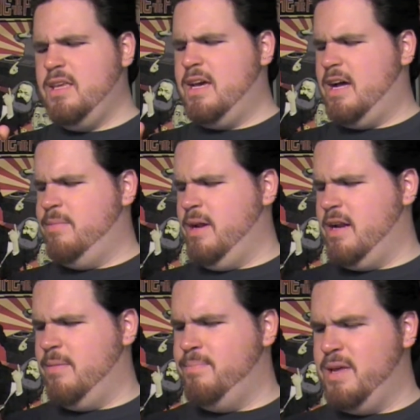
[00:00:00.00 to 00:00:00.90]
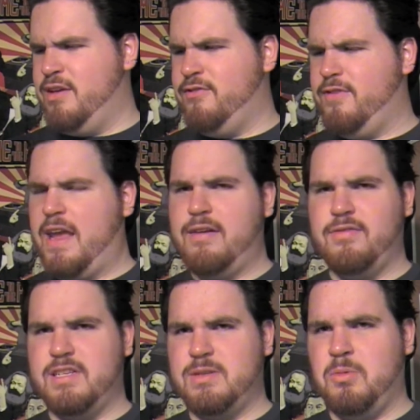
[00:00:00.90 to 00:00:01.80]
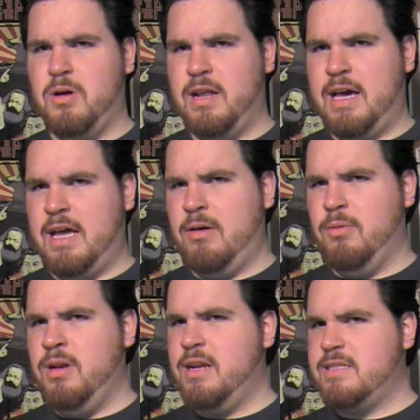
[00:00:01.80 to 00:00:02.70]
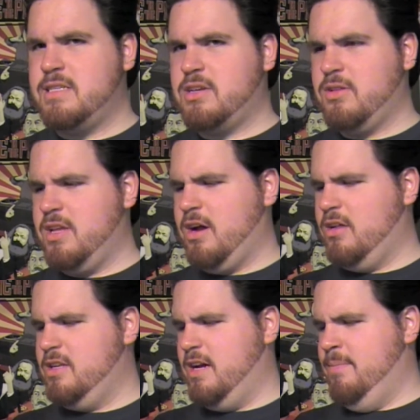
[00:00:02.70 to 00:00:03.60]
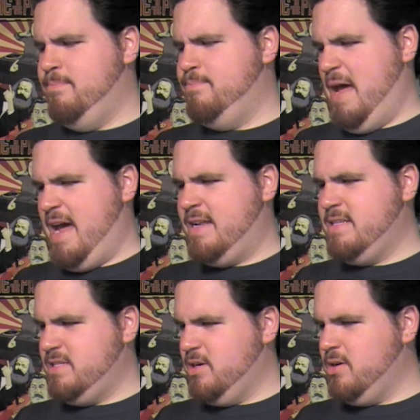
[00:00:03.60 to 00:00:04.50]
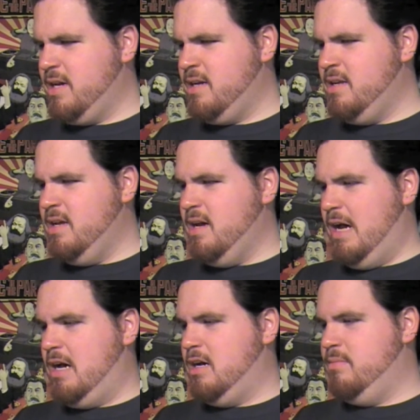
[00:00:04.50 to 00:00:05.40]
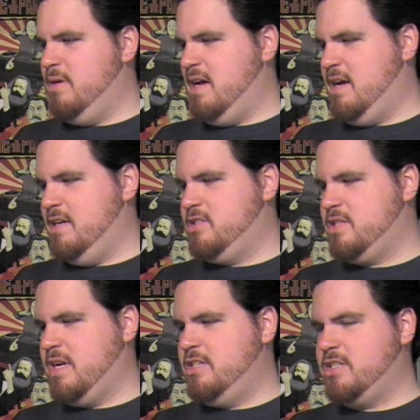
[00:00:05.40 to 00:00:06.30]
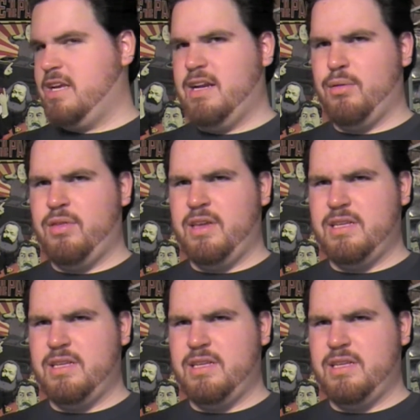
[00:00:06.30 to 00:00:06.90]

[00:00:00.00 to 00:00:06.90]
Yeah, I'm not a big fan of this one. I wouldn't necessarily call it a bad soda. I just kind of think